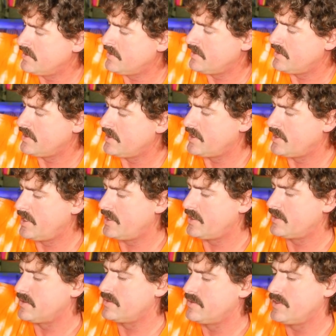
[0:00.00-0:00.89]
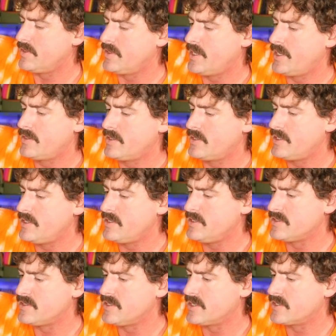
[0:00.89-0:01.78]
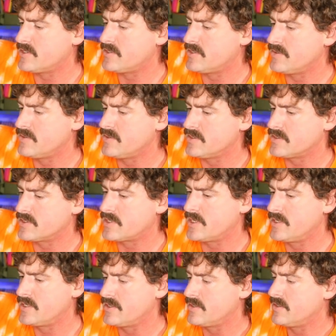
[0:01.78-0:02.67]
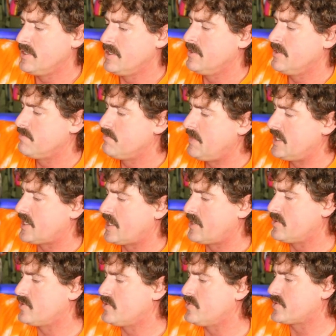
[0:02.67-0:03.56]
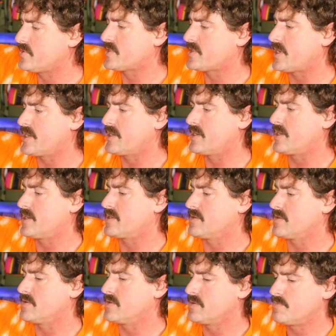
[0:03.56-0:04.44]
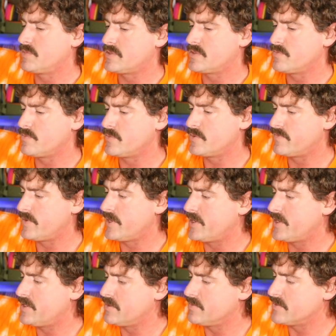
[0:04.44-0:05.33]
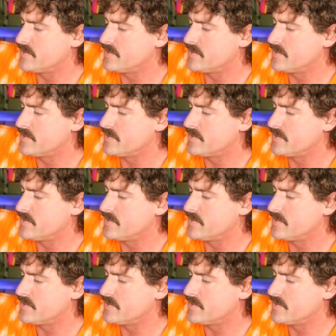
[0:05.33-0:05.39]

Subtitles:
and hanging the keys next to it is kind of makes that whole side like the little bit more valuable